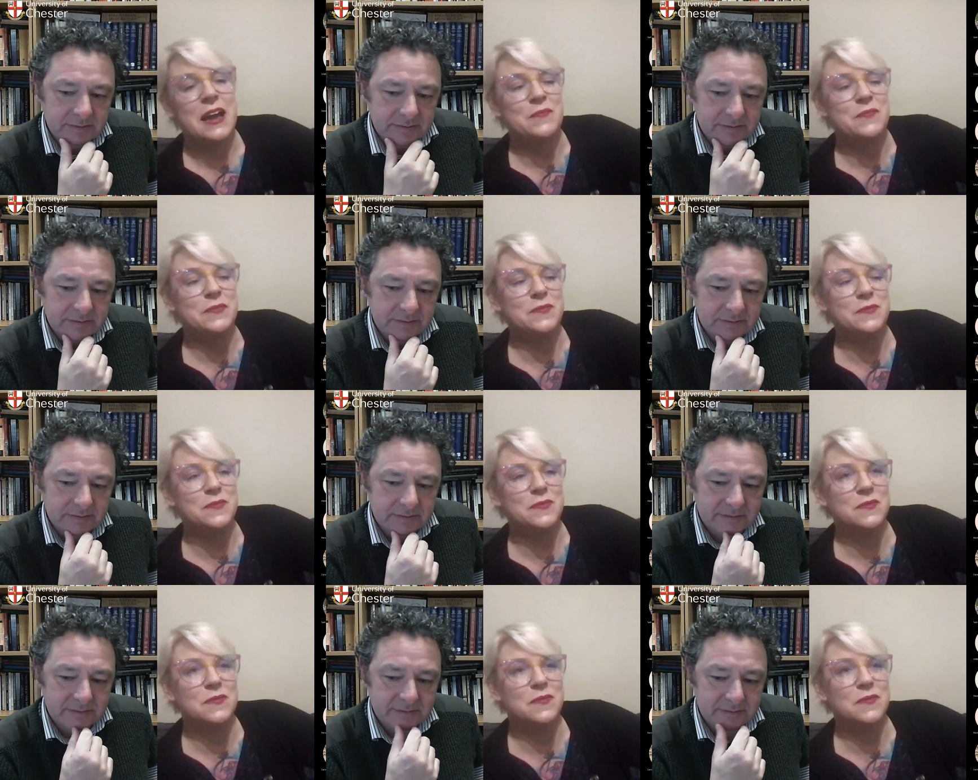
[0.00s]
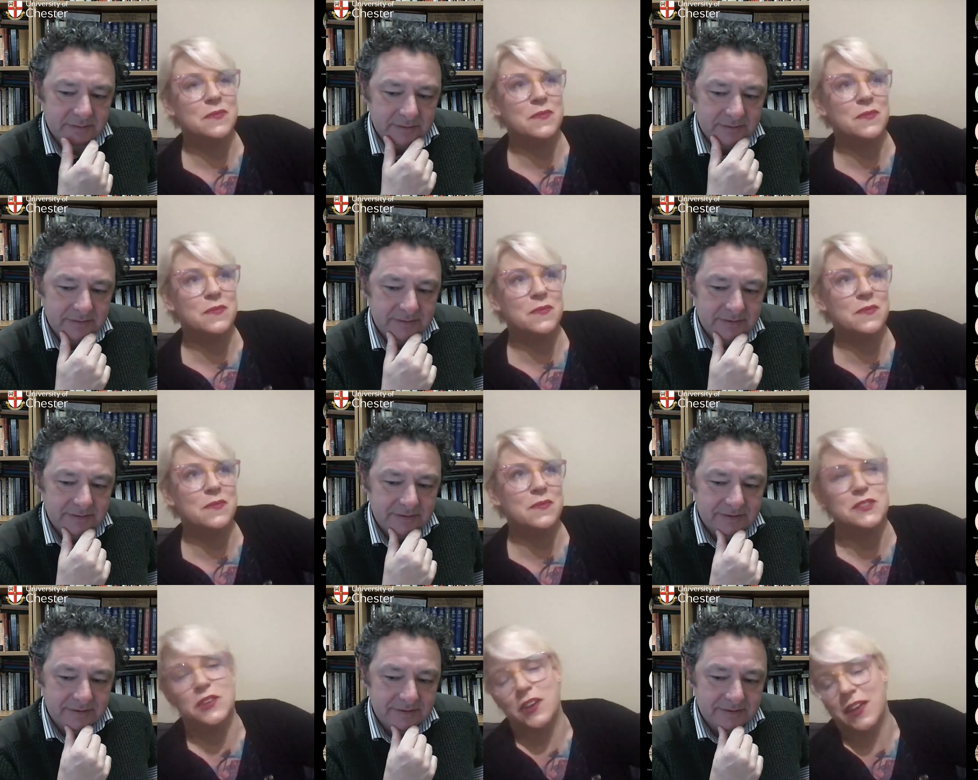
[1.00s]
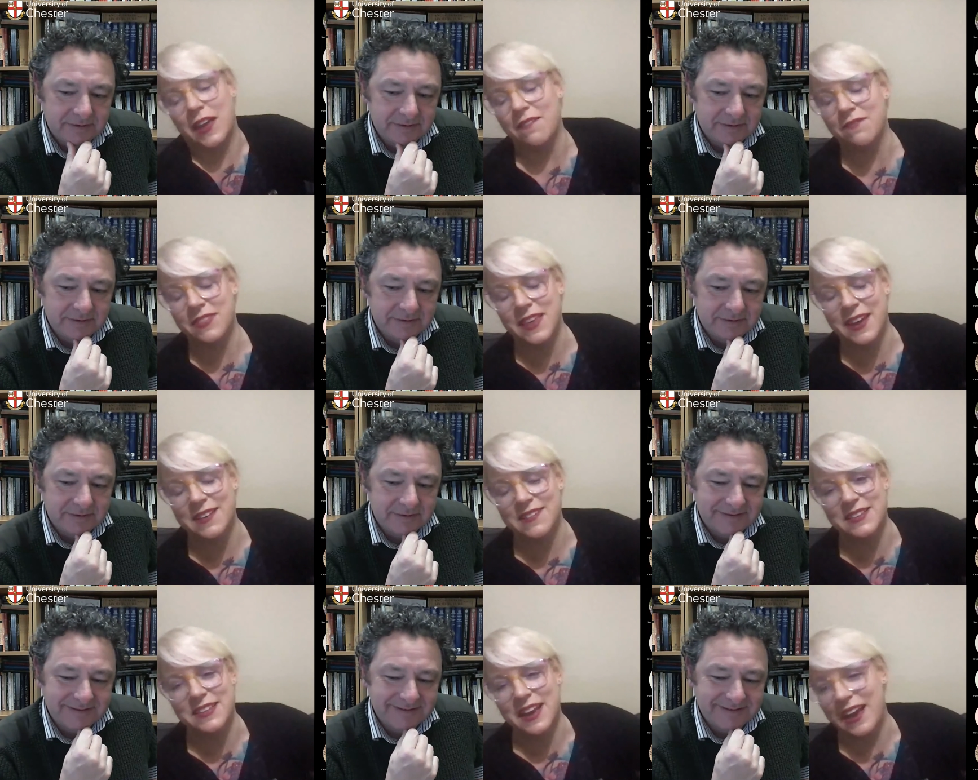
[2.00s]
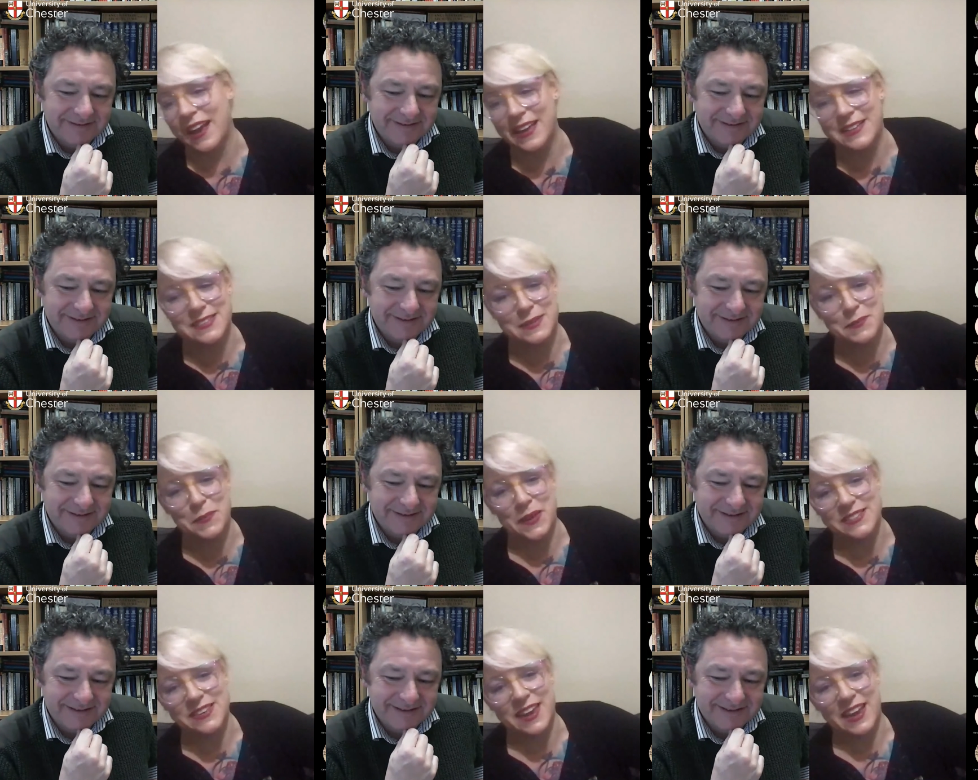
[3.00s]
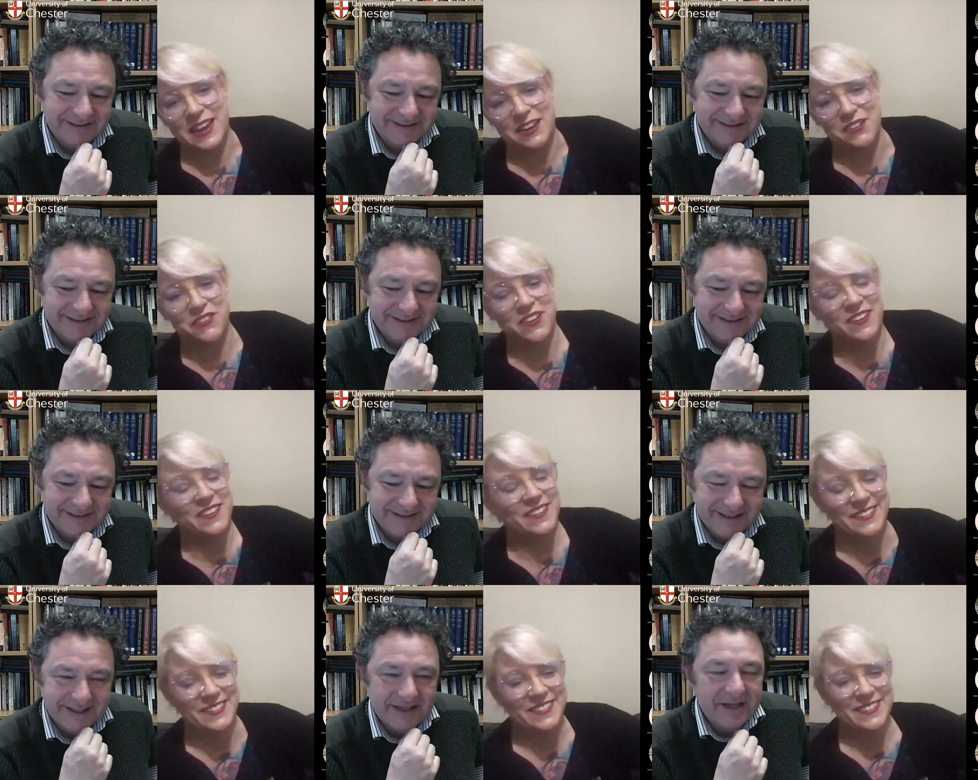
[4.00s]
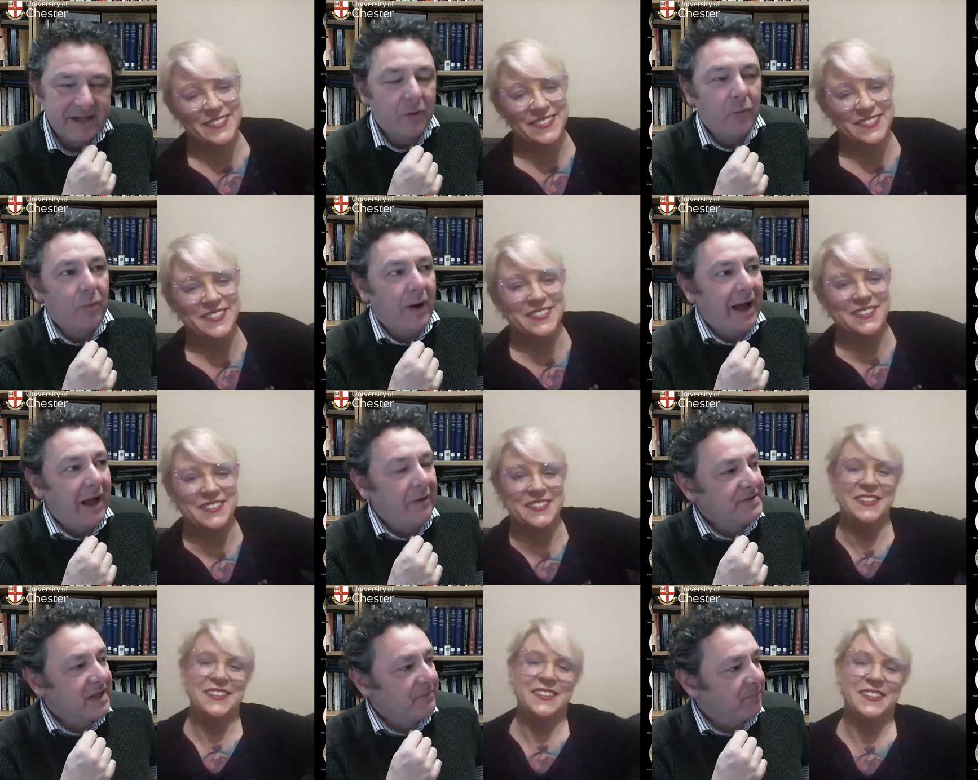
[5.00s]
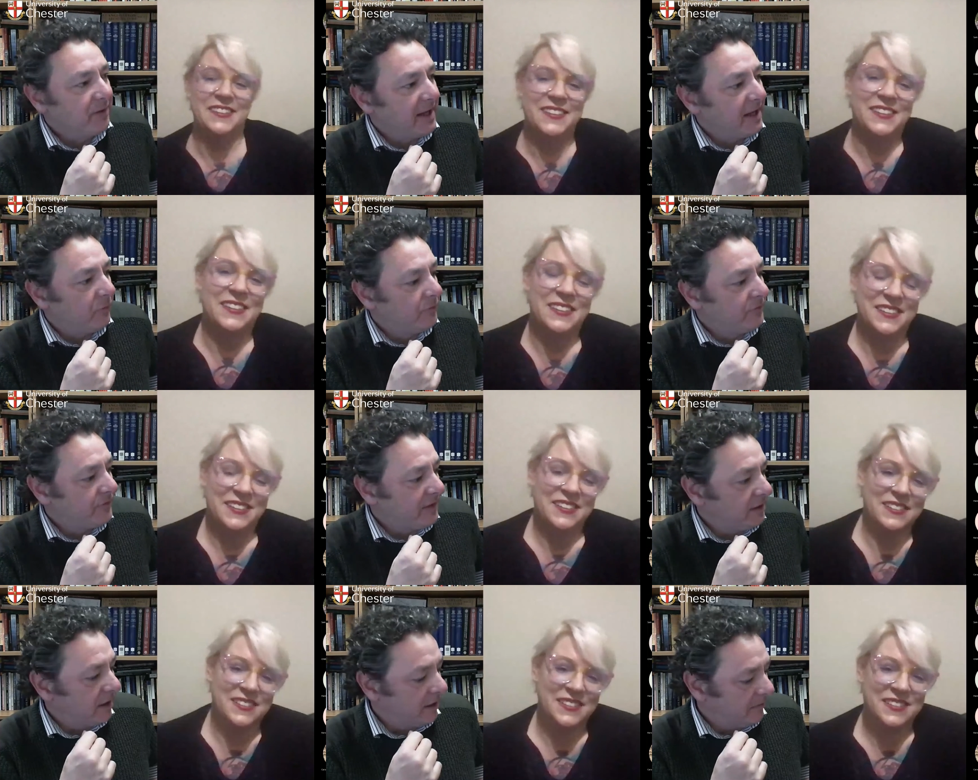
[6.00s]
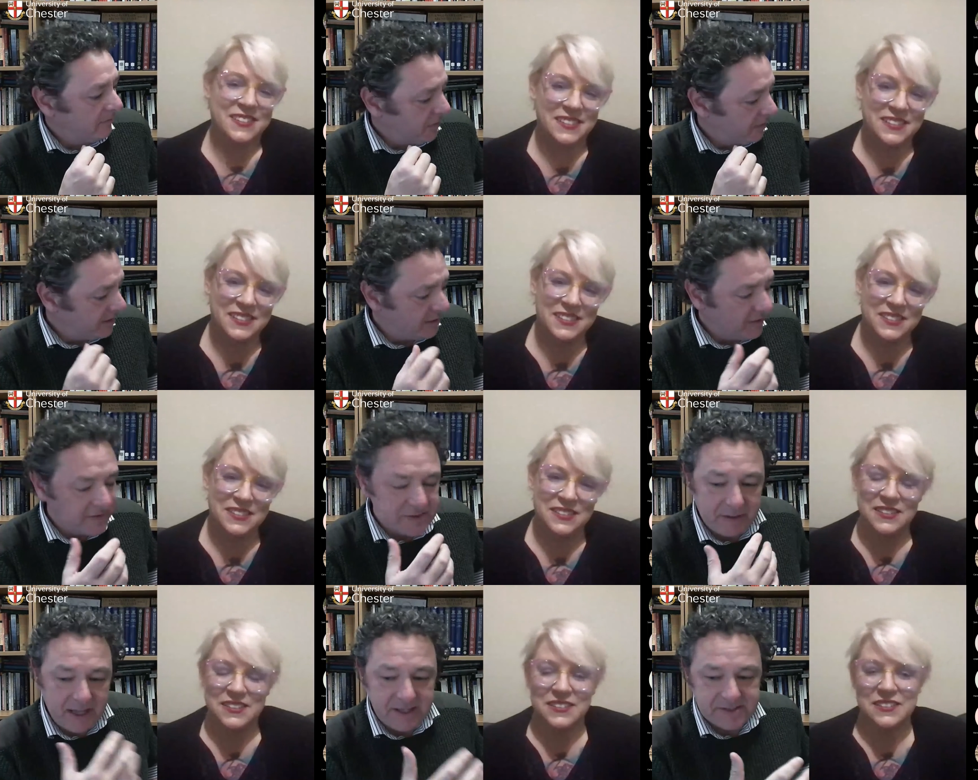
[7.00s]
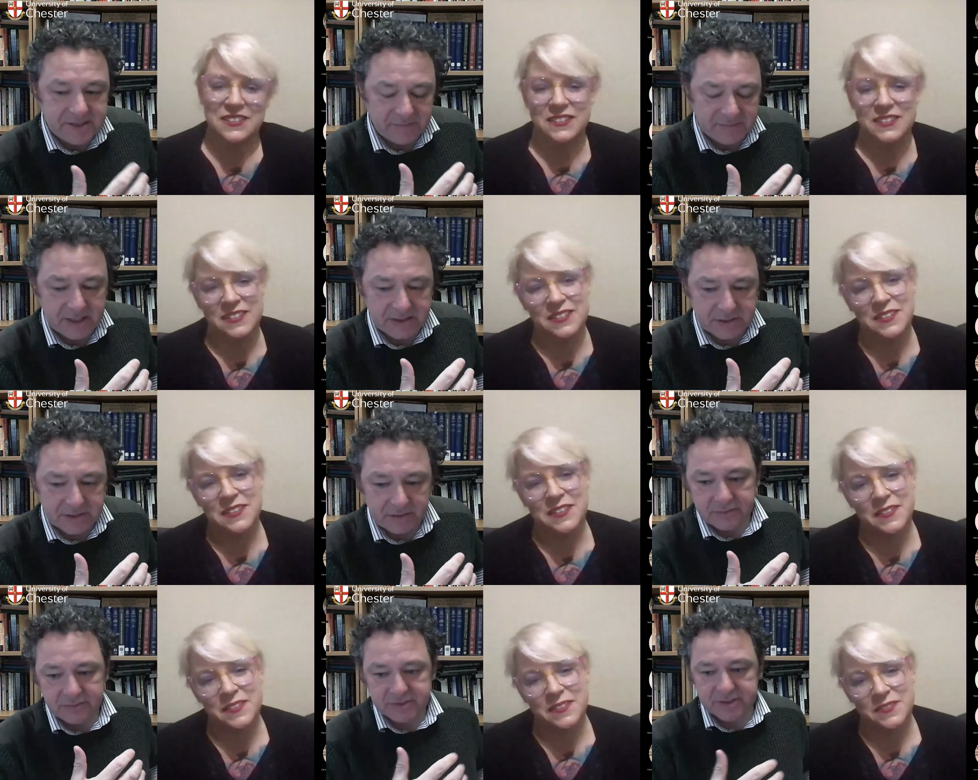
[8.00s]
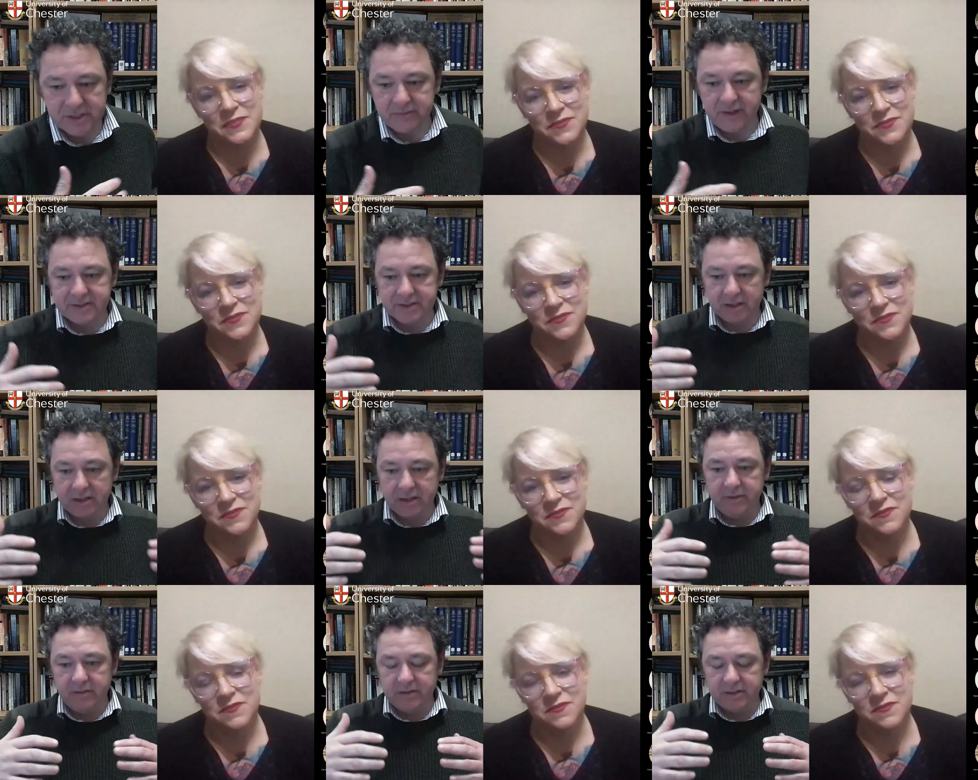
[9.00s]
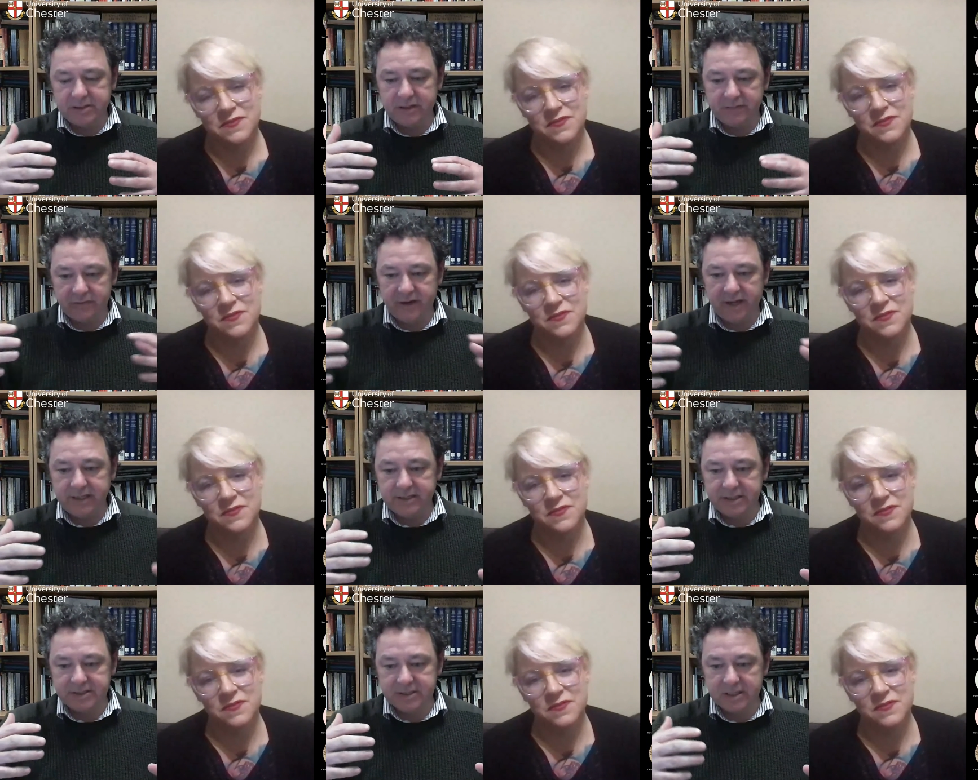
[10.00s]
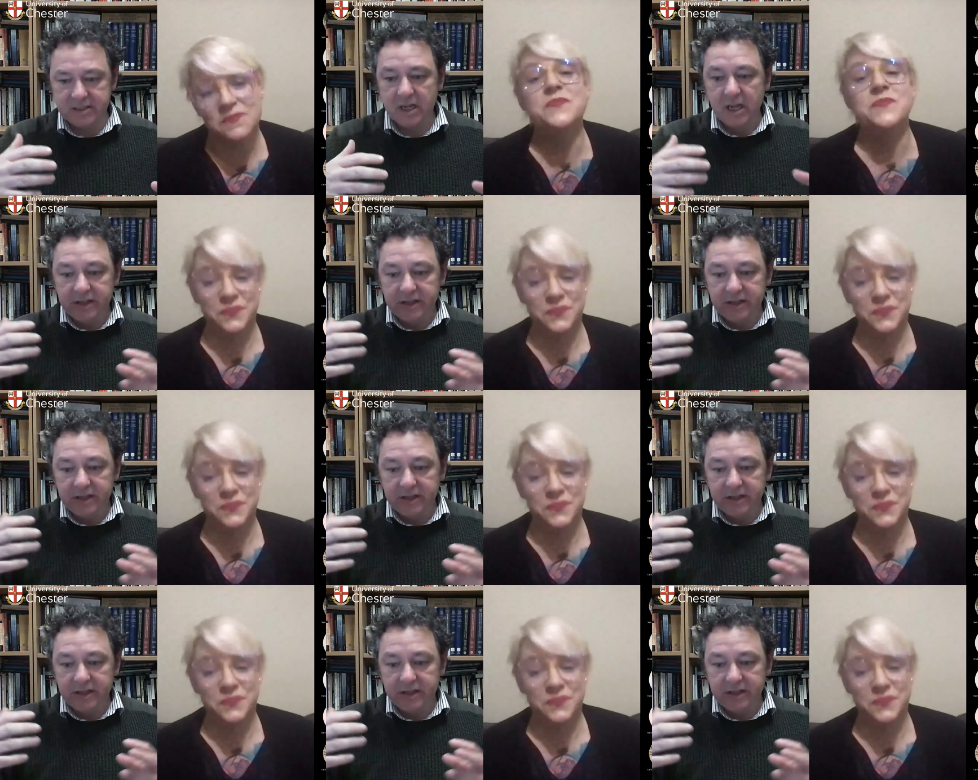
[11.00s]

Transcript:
Speaker 1: Um, so yeah, that is, I guess, the biggest negative.
Speaker 2: How does that play out with the? Um, I mean, there's a blessing of TikTok is also there's a community of creators and